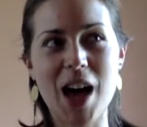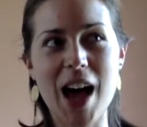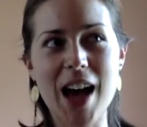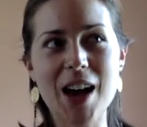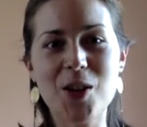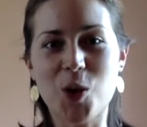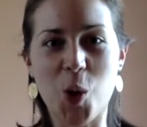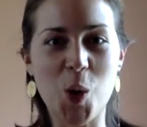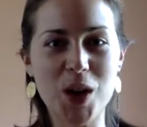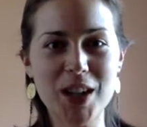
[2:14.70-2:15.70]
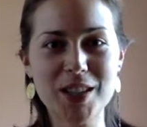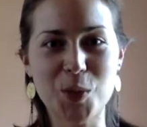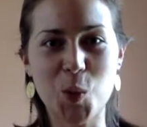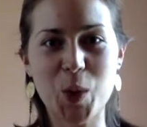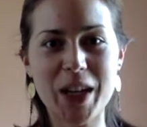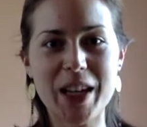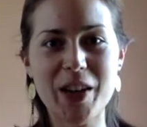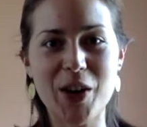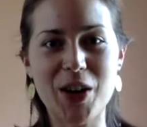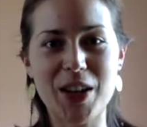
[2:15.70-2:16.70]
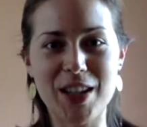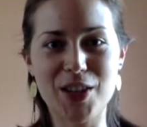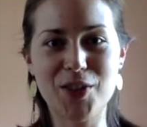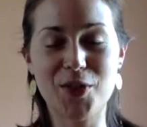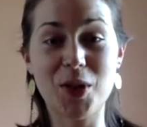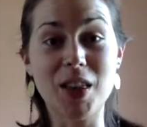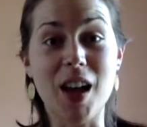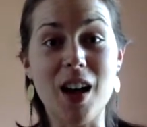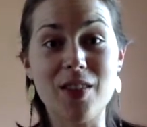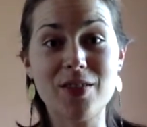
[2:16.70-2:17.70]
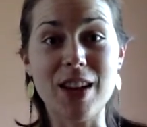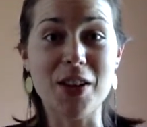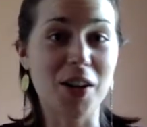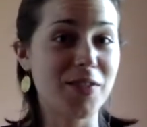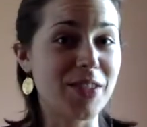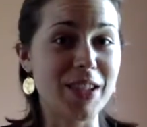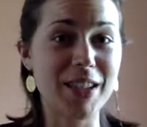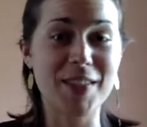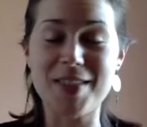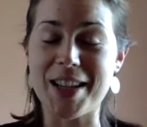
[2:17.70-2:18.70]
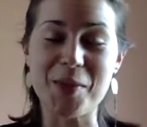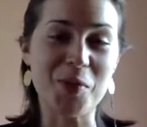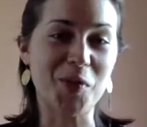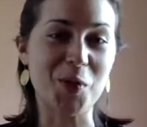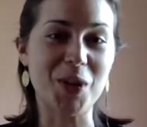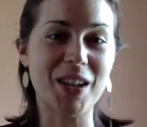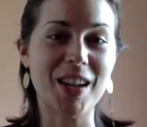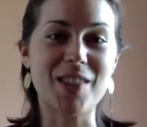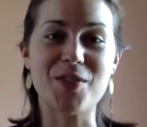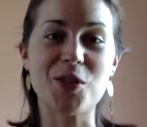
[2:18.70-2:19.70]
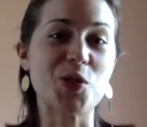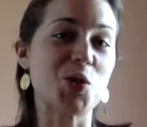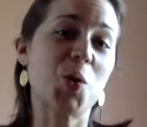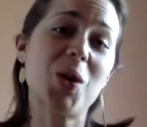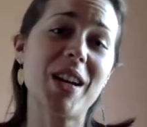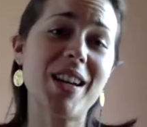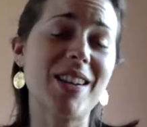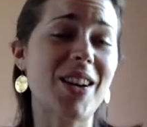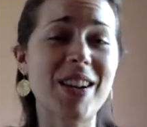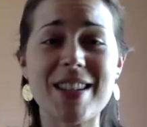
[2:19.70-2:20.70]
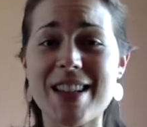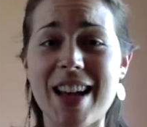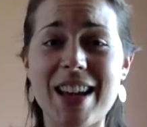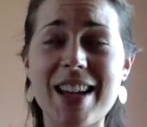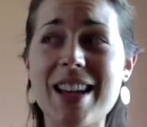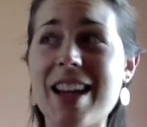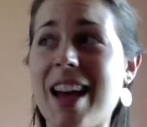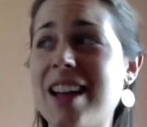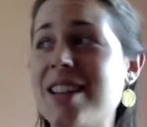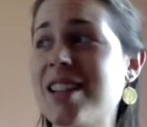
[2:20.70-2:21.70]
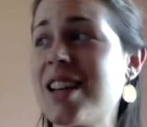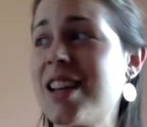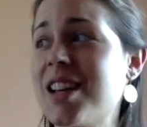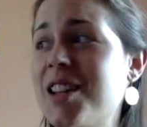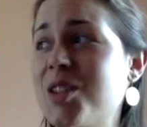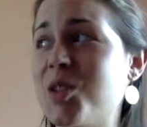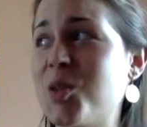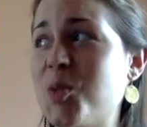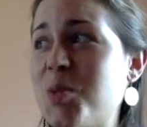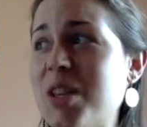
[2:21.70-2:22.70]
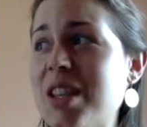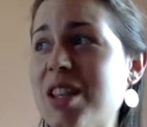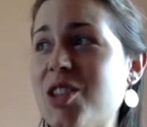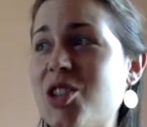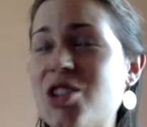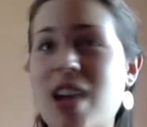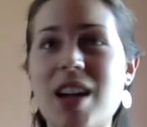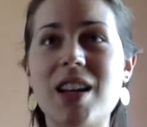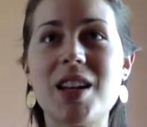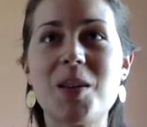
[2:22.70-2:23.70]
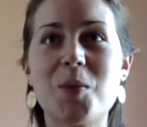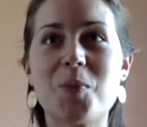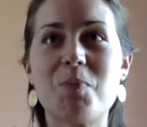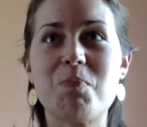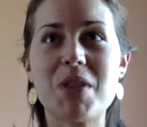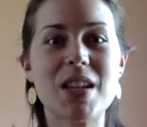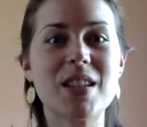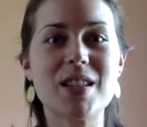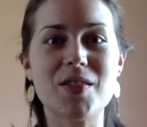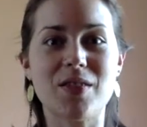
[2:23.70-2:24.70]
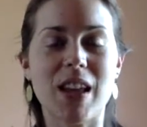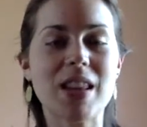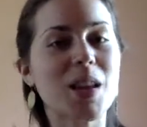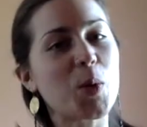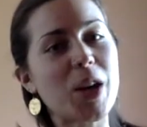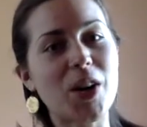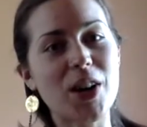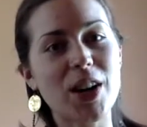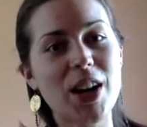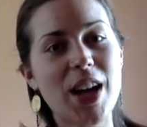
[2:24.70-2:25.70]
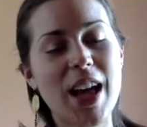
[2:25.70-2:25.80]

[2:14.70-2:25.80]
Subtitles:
At our core, we are here for love and not fear. I've said it before, and for joy and not anxiety, and to be these shining beacons of light that we are.